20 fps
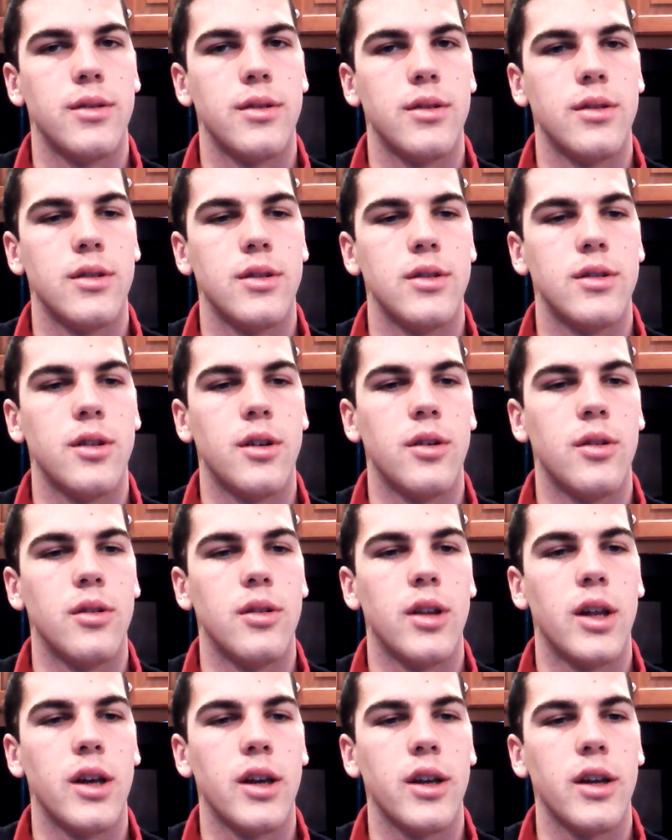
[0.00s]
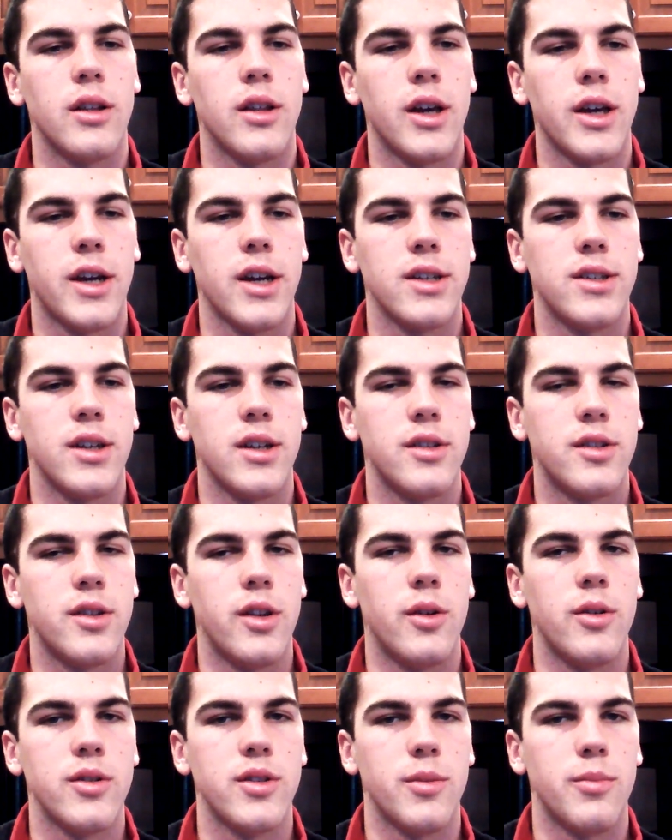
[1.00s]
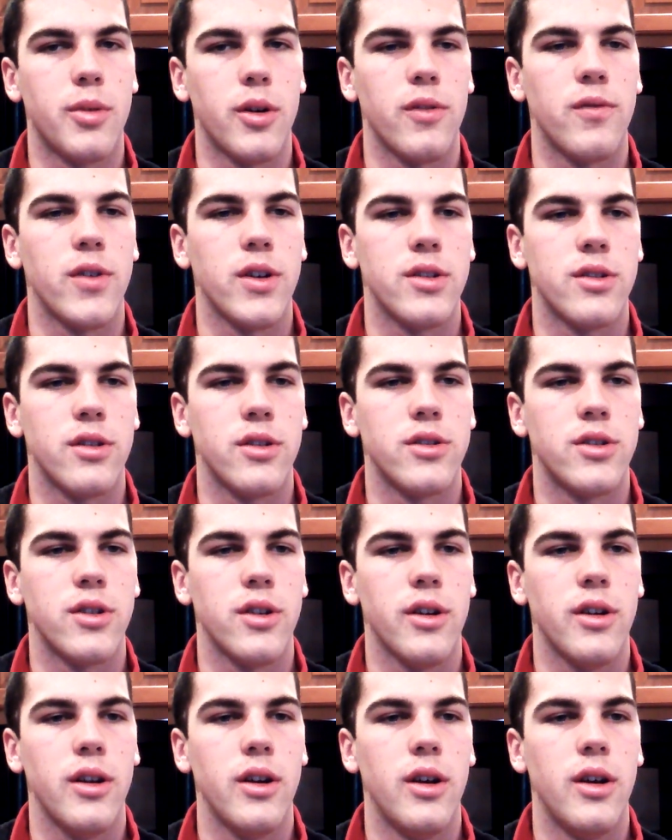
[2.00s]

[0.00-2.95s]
So like I said, Snow is a perfect searcher.